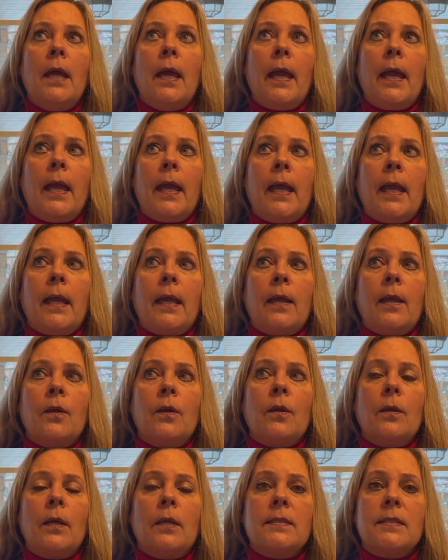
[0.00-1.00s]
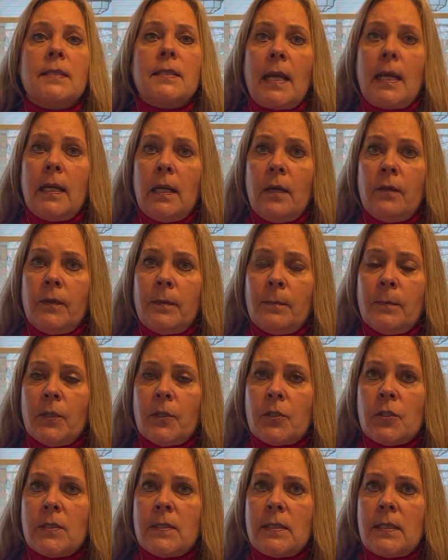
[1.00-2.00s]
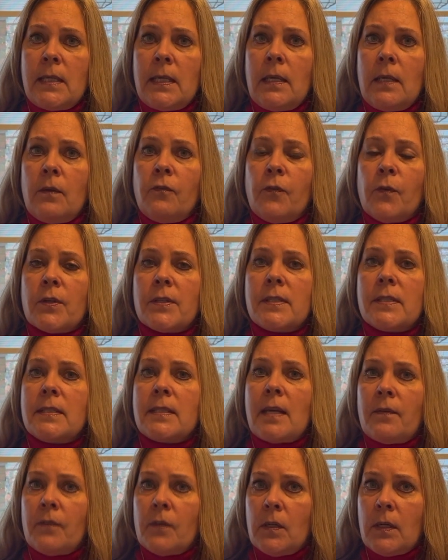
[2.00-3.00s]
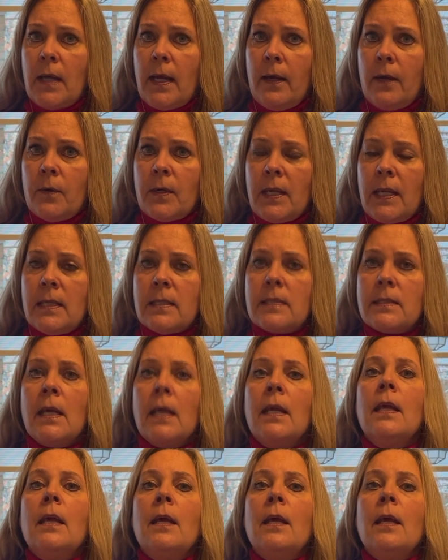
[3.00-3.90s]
a state of emergency for several counties,